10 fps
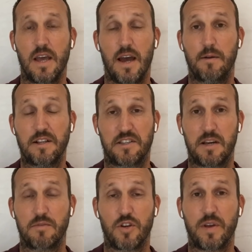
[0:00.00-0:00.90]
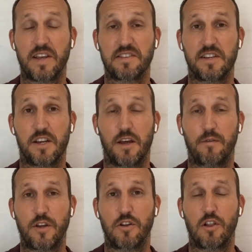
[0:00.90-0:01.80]
Yeah, I mean, it's some doing, isn't it? I
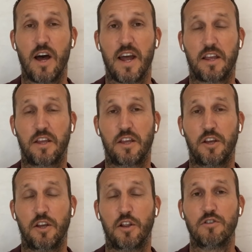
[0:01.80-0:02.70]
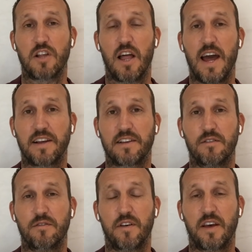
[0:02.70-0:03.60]
mean, you like you lose the likes
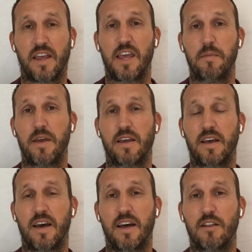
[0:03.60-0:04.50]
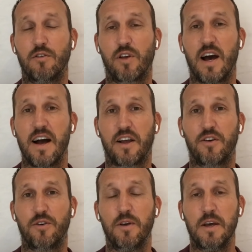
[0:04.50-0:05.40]
of Hakimi, uh,
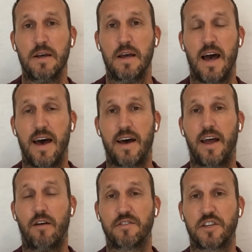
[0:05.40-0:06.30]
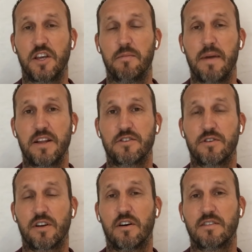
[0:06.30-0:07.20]
Lukaku, uh, and obviously your manager.
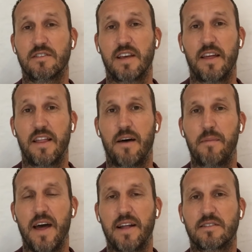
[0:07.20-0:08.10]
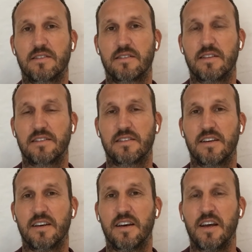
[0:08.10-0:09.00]
And Conte. I mean, that's that's
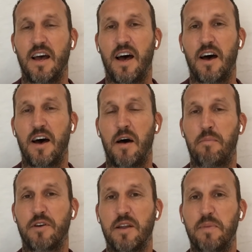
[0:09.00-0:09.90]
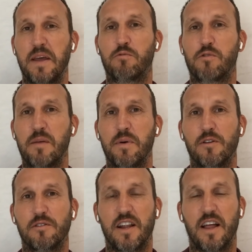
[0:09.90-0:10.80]
a a, a pretty big
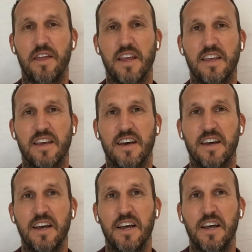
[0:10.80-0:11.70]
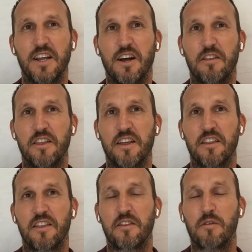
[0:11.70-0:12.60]
rebuild, and I think uh, you know
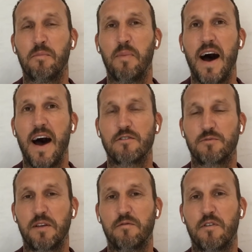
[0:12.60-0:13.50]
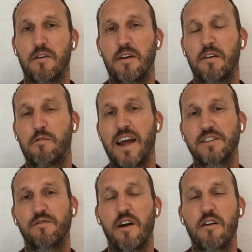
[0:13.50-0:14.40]
the, the, the bar has been very
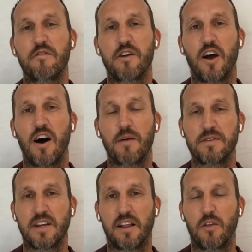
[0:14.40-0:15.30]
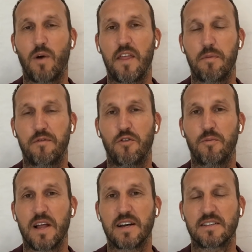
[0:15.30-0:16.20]
raised very very high, particularly the way they
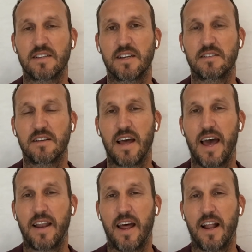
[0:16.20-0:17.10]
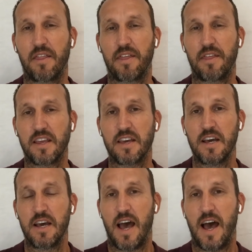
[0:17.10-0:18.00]
performed last season, and and I think.
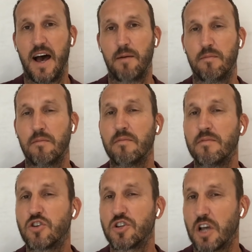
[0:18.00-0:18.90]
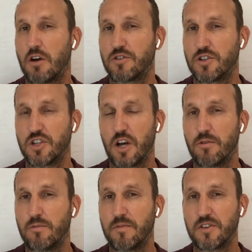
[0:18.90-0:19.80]
Um, just goes to
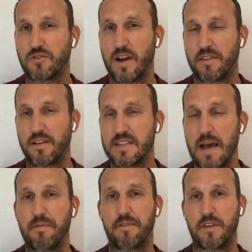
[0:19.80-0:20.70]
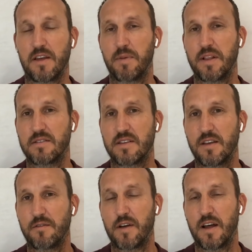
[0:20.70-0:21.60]
show the strength and depth, the
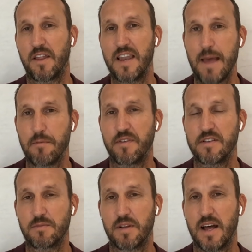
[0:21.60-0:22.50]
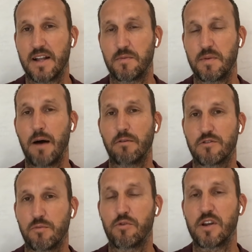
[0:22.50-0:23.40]
ability, uh, the name of Inter Milan to be able
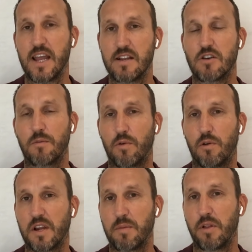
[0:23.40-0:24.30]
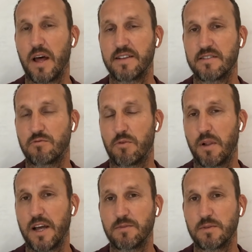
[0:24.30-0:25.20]
to bring in top quality players as
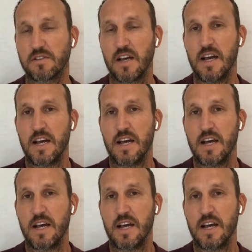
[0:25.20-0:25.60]
replacements.